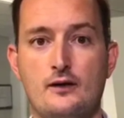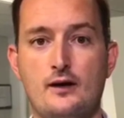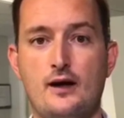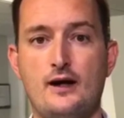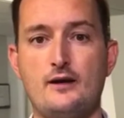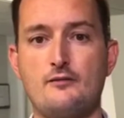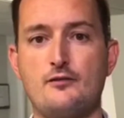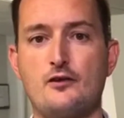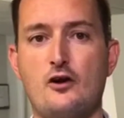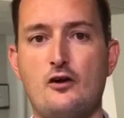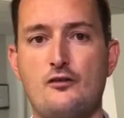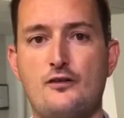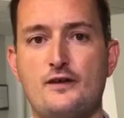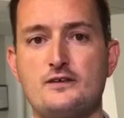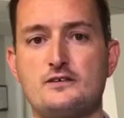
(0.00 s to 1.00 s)
And if there are
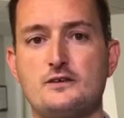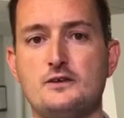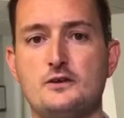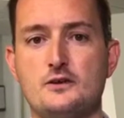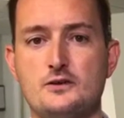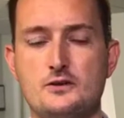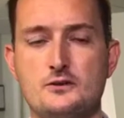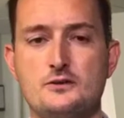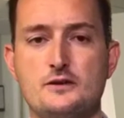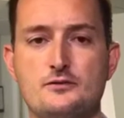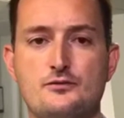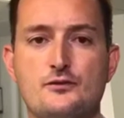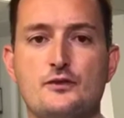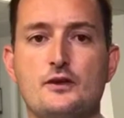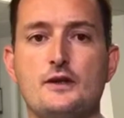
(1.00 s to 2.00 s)
things that you can do
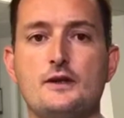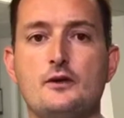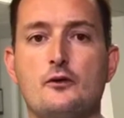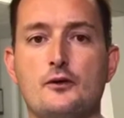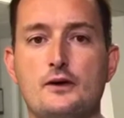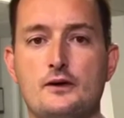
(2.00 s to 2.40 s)
differently or you